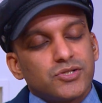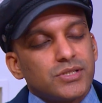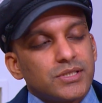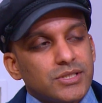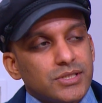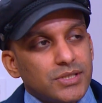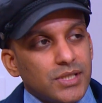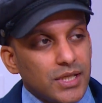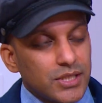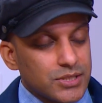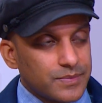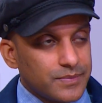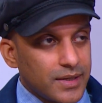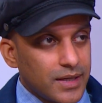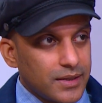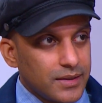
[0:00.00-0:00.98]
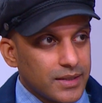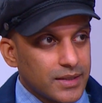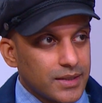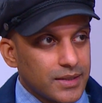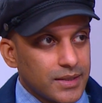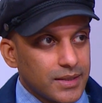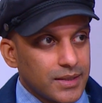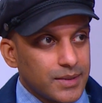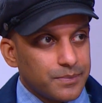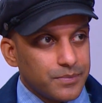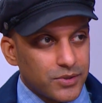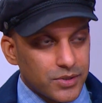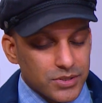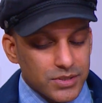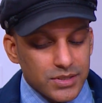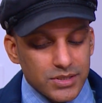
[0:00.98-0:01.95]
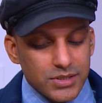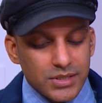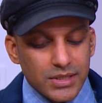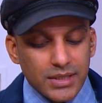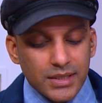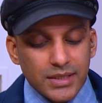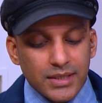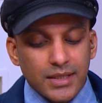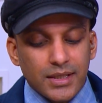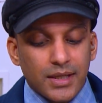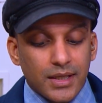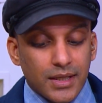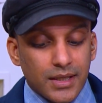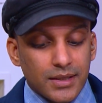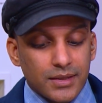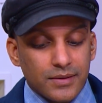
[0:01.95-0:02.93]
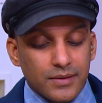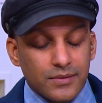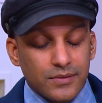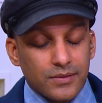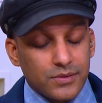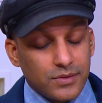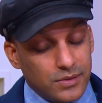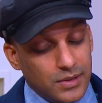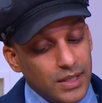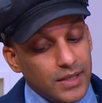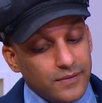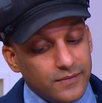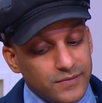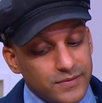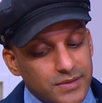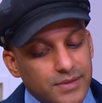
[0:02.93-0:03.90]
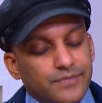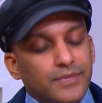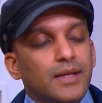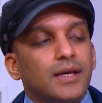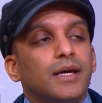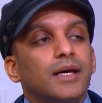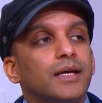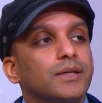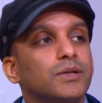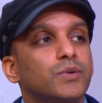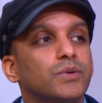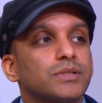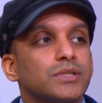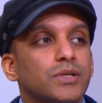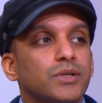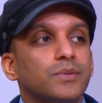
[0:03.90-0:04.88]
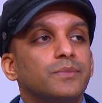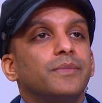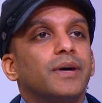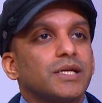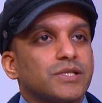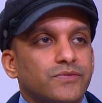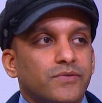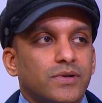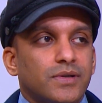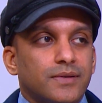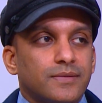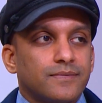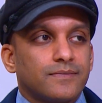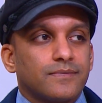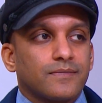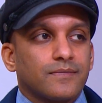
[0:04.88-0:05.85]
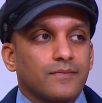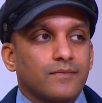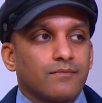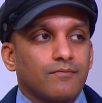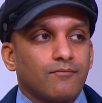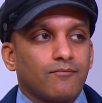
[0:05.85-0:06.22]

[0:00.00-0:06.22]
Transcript: she does marry the person she loves and who is a good match for her.